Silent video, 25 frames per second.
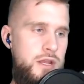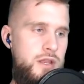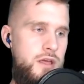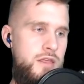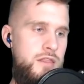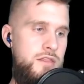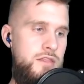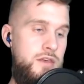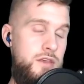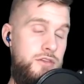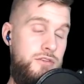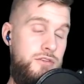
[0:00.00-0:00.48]

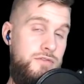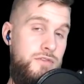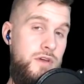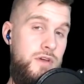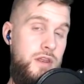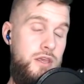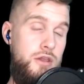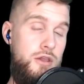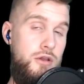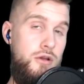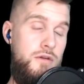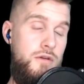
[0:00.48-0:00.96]
this
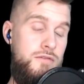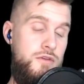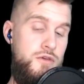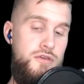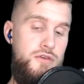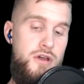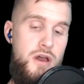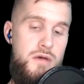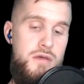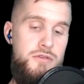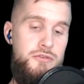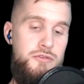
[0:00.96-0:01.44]
video, if you
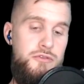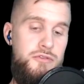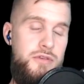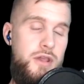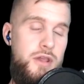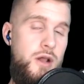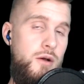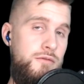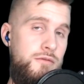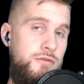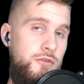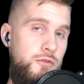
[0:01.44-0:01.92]
thought this was
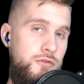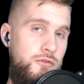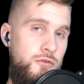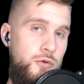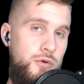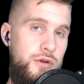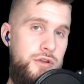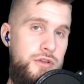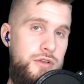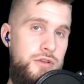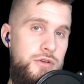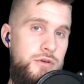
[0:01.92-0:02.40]
helpful
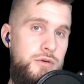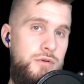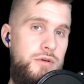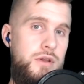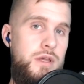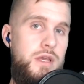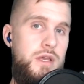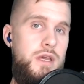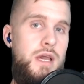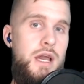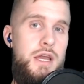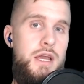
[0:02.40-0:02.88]
for you
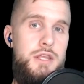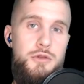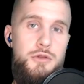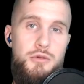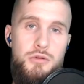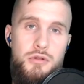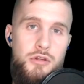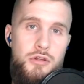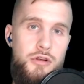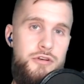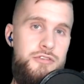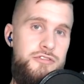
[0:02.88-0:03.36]
and you
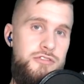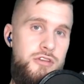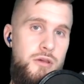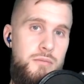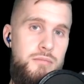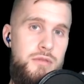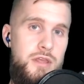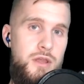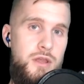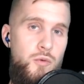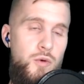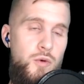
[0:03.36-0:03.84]
learned
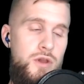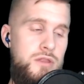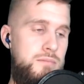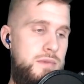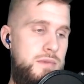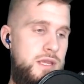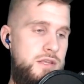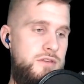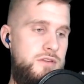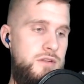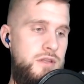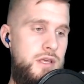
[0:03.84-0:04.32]
something with
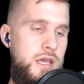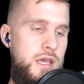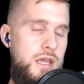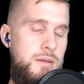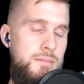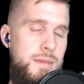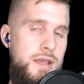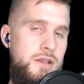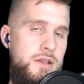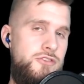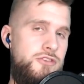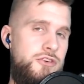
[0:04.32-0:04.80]
me today,
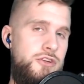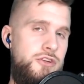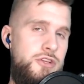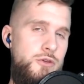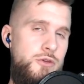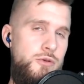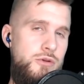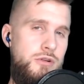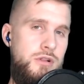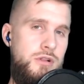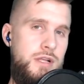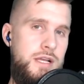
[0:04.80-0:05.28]
make sure
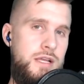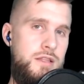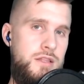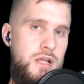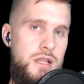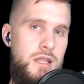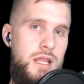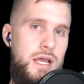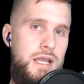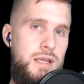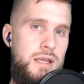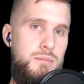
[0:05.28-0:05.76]
you click the
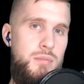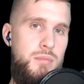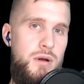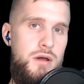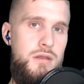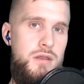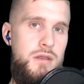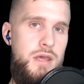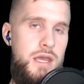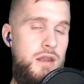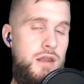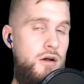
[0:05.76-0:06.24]
like
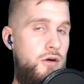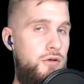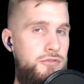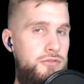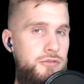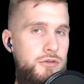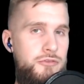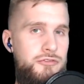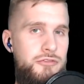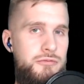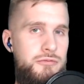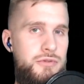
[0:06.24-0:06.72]
button and
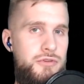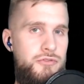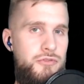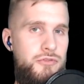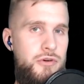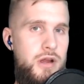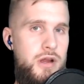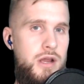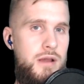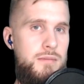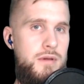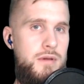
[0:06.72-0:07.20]
also
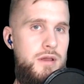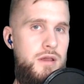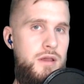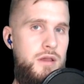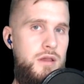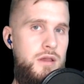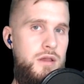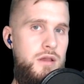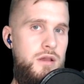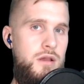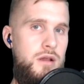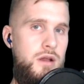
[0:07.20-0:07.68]
subscribe.
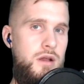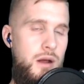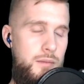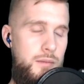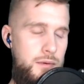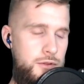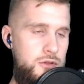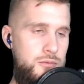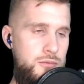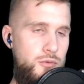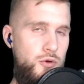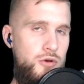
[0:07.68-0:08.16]
I'm
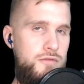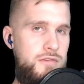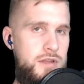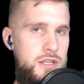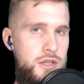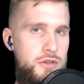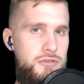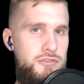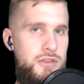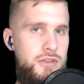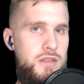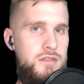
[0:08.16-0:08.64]
going to do more
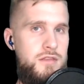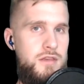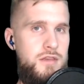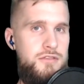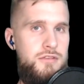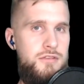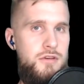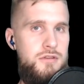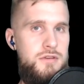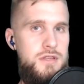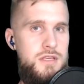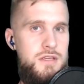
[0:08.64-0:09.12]
videos like
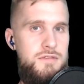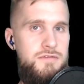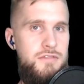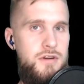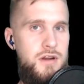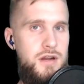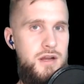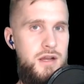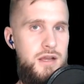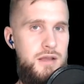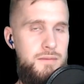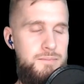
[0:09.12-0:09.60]
this on
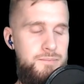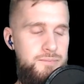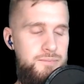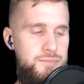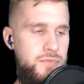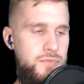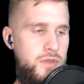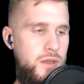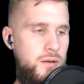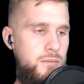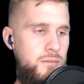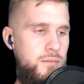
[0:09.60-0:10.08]
DeFi
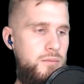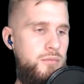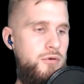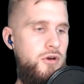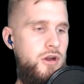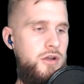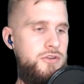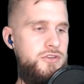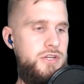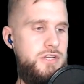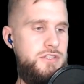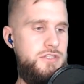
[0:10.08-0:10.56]

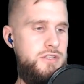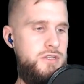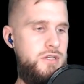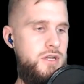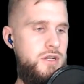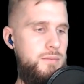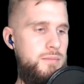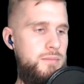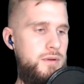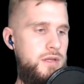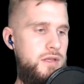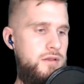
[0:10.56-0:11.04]
projects and
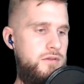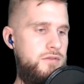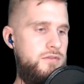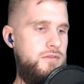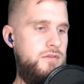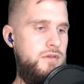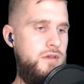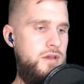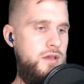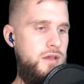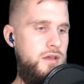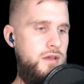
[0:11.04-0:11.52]
companies,
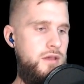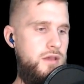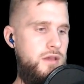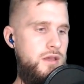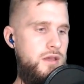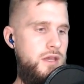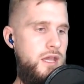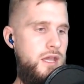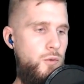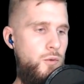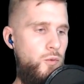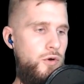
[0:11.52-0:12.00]

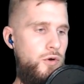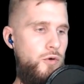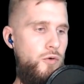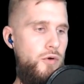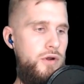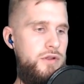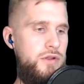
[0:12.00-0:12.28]
and we're going